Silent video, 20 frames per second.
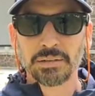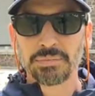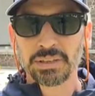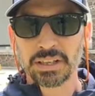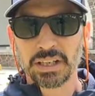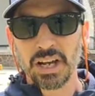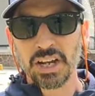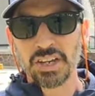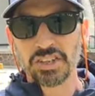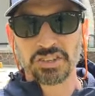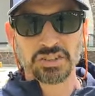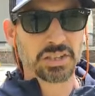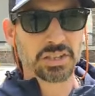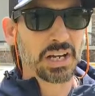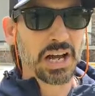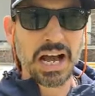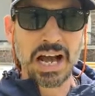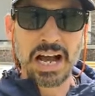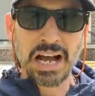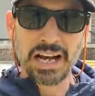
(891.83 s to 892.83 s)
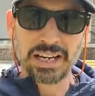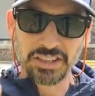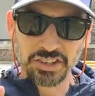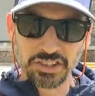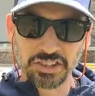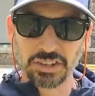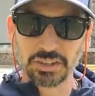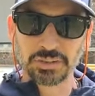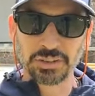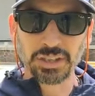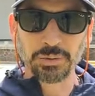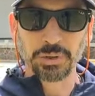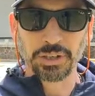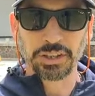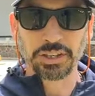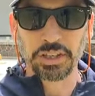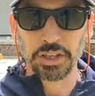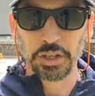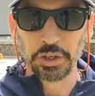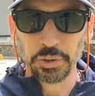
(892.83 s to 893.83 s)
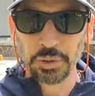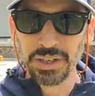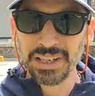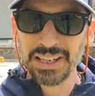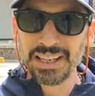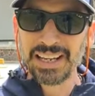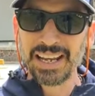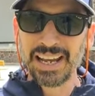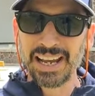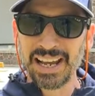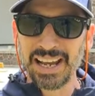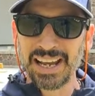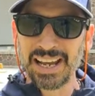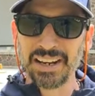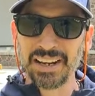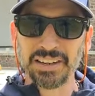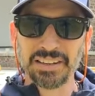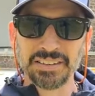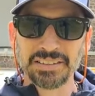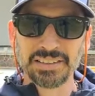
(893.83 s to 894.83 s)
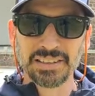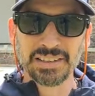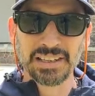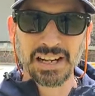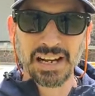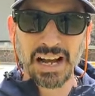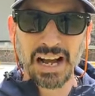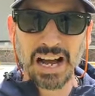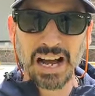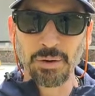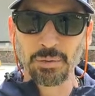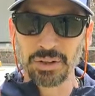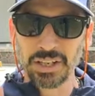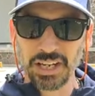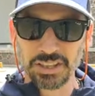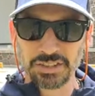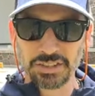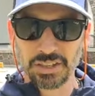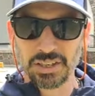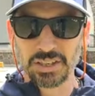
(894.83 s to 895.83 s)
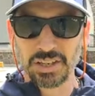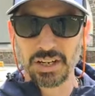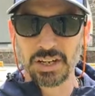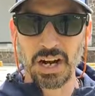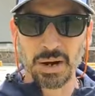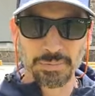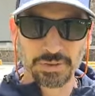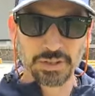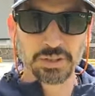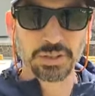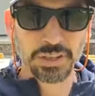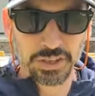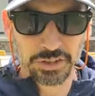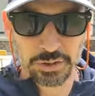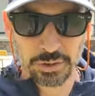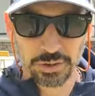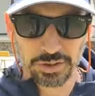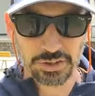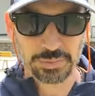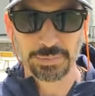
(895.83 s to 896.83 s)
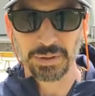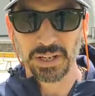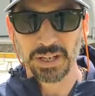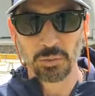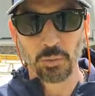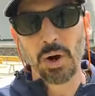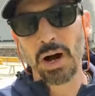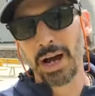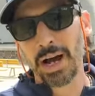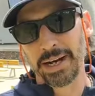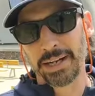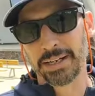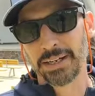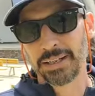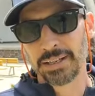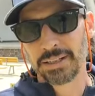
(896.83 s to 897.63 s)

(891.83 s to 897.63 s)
Because I disagree with you, and I would like to an opportunity to explain why.